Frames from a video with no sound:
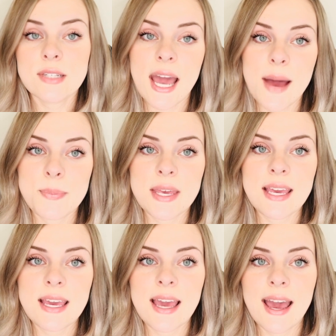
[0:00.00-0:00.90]

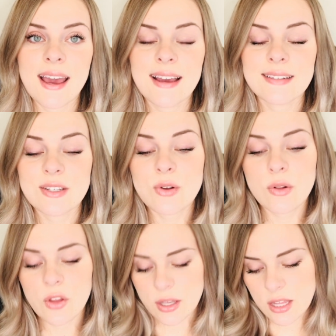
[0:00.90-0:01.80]
happy and you
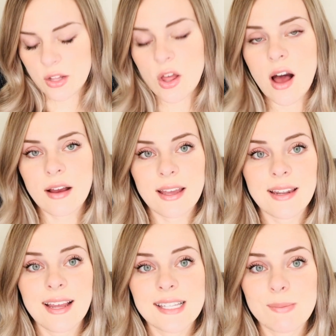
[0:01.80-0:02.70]
look at the clock
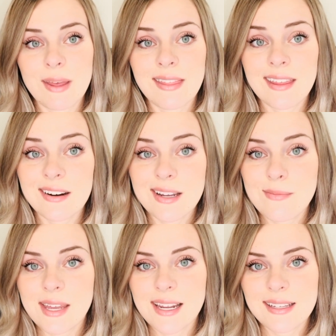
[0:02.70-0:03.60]
and it's been 30
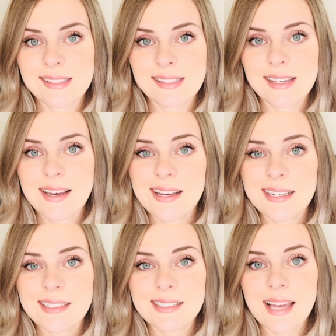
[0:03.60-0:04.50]
minutes,
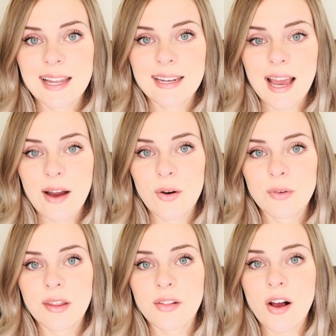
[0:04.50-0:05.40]
and now
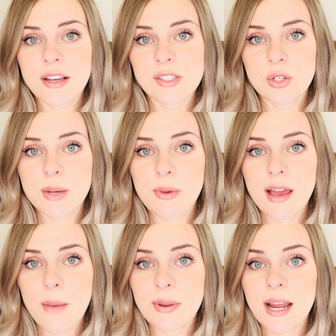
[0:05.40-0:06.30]
the clock is creeping
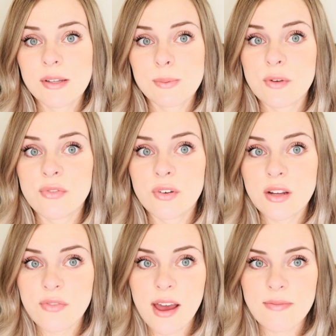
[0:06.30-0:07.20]
up and now it's been
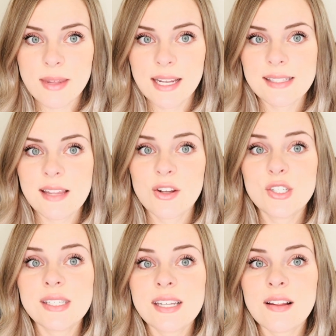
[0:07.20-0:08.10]
45 minutes and they're
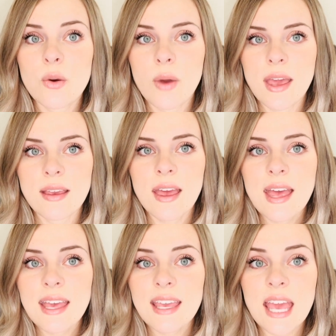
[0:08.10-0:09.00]
still awake,
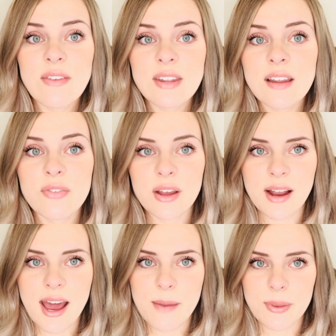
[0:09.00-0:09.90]
even if they're
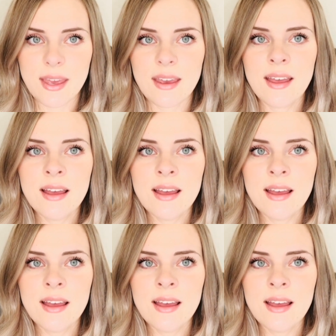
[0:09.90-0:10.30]
happy,